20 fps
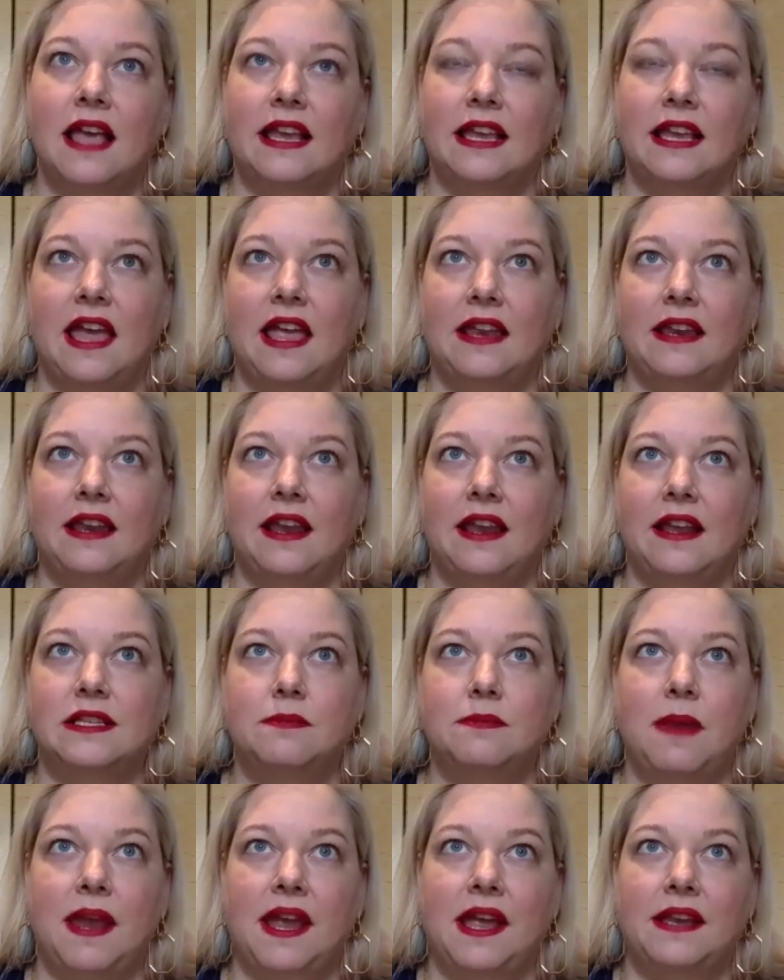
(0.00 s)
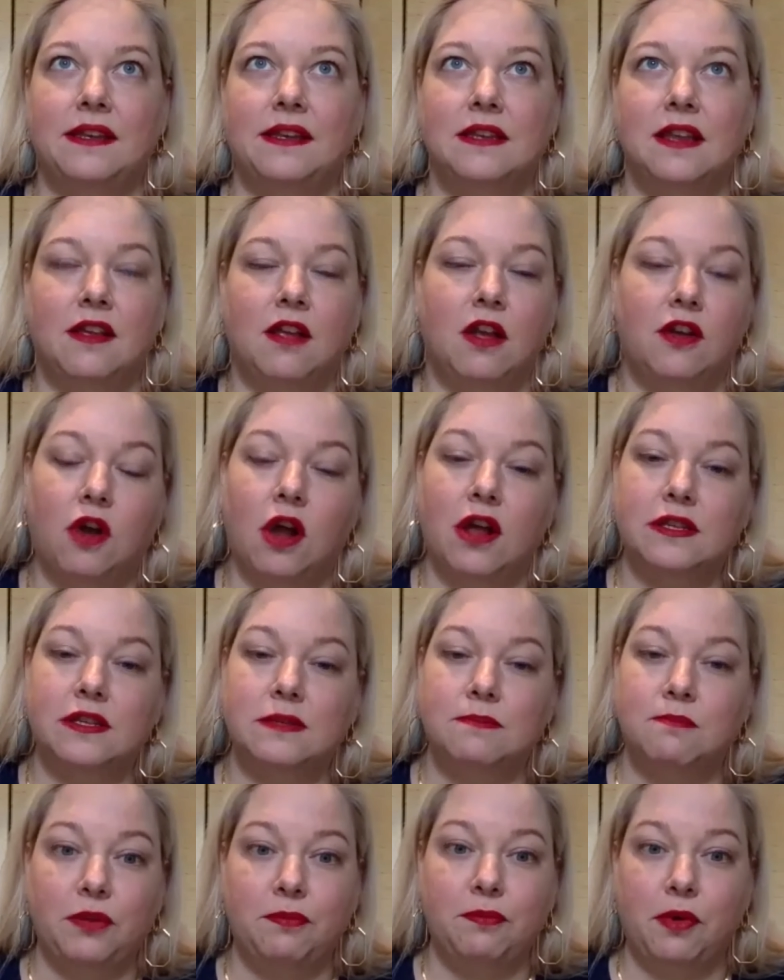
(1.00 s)
can expand across
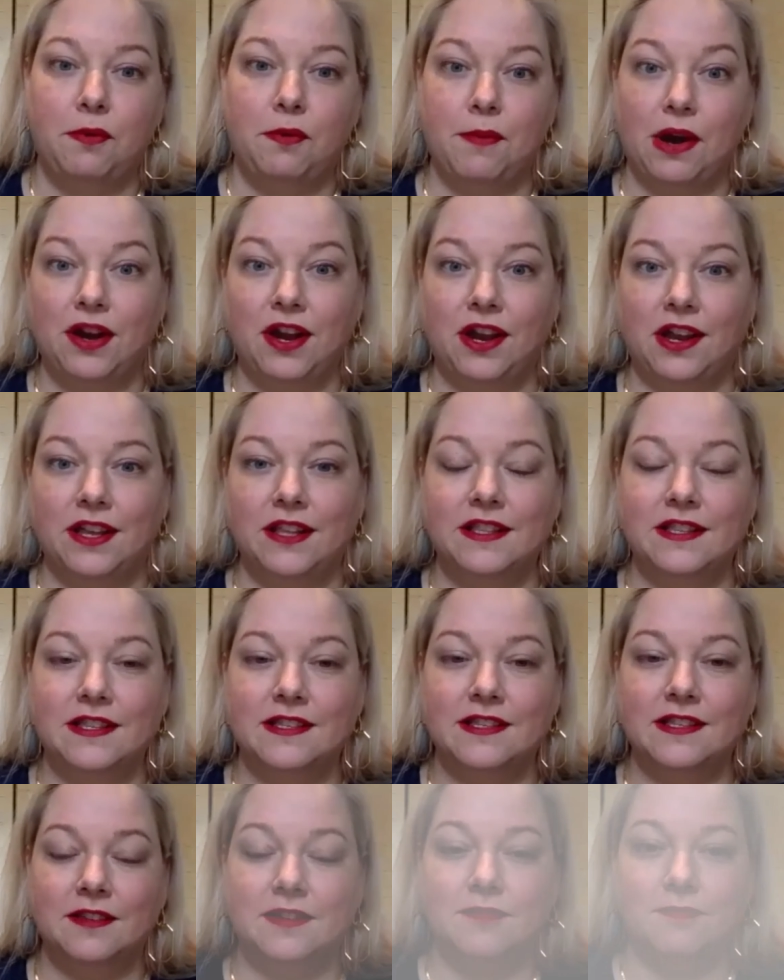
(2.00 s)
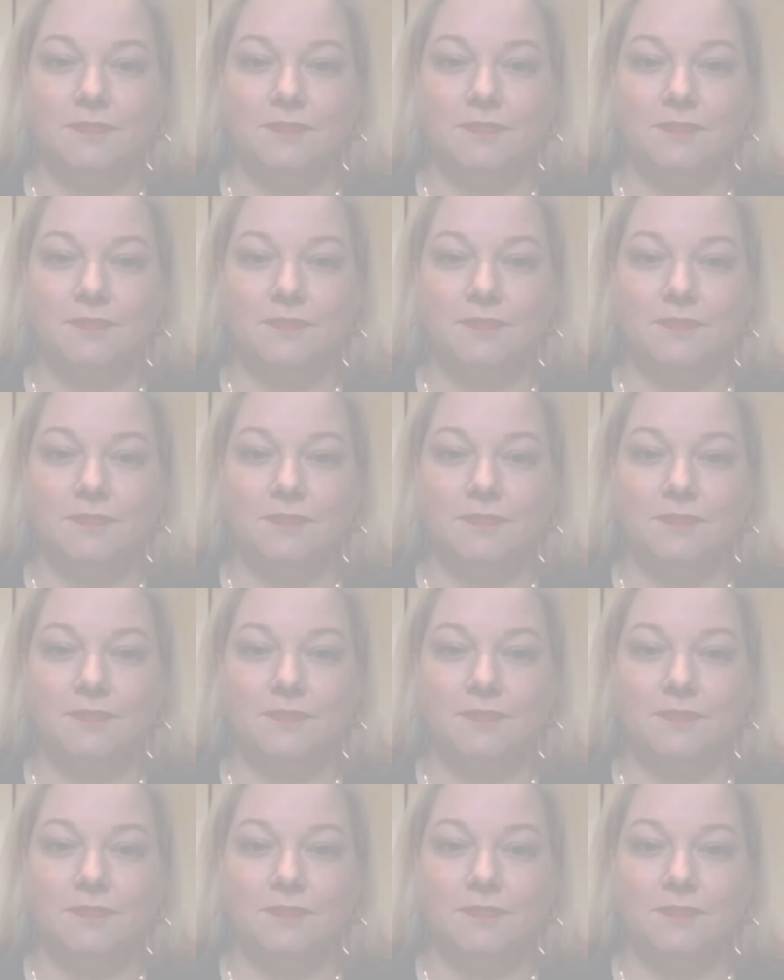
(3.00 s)
multiple markets.